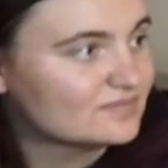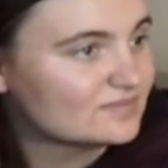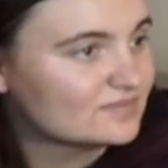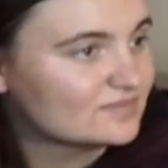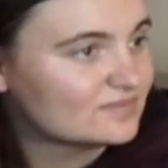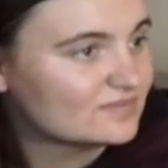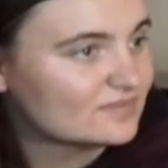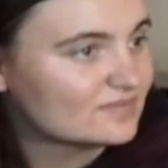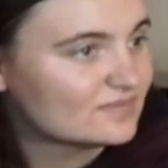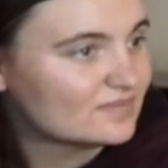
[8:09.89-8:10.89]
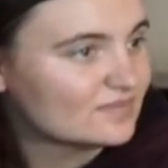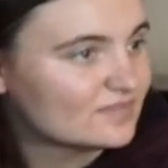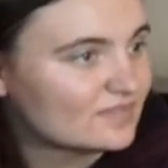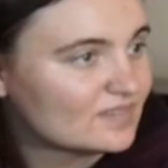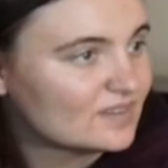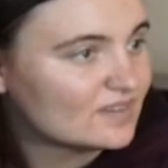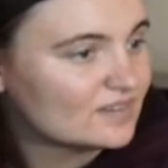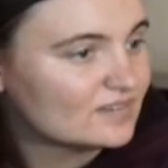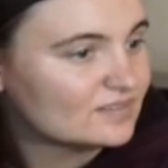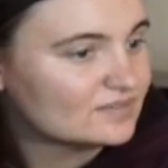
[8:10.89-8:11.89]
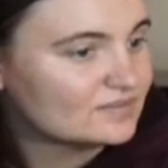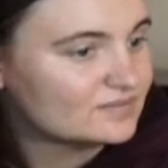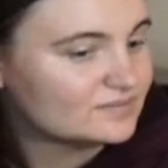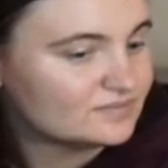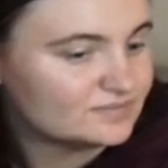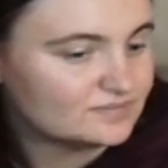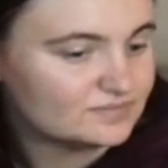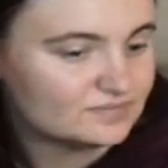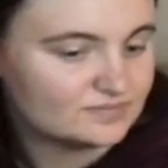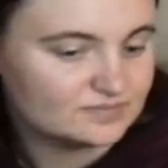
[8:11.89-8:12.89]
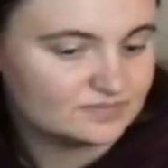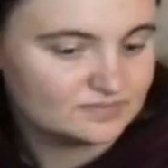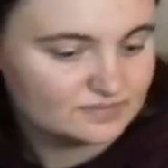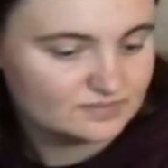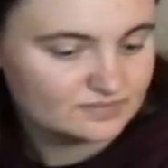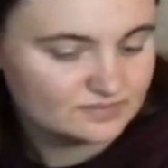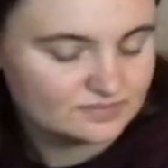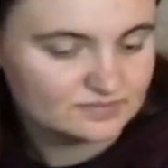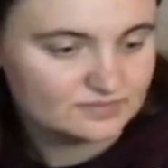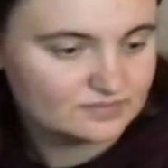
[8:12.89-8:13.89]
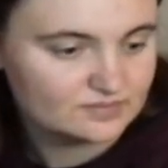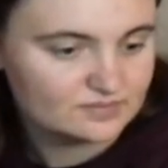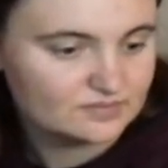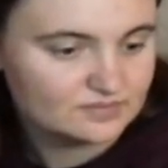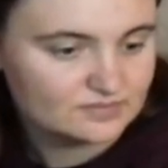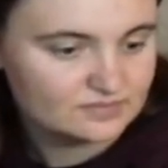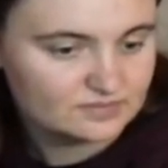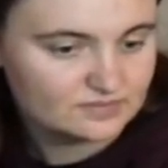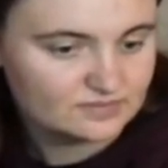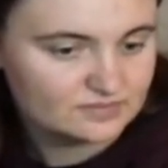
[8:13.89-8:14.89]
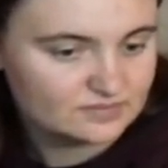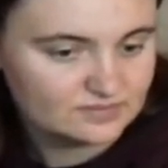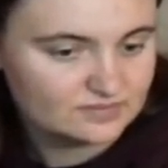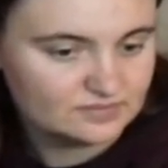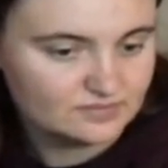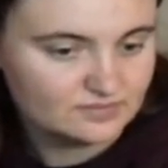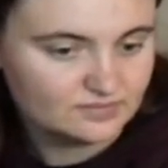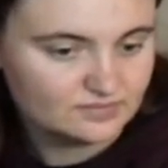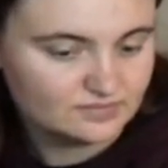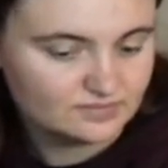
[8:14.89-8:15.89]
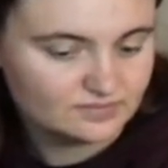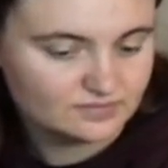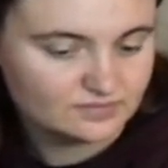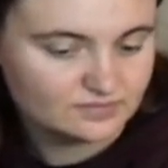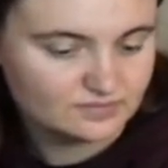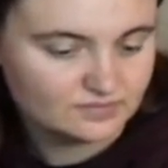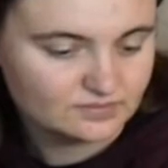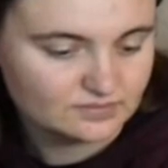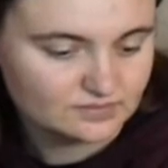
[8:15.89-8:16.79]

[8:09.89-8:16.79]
No words are spoken by the person on screen.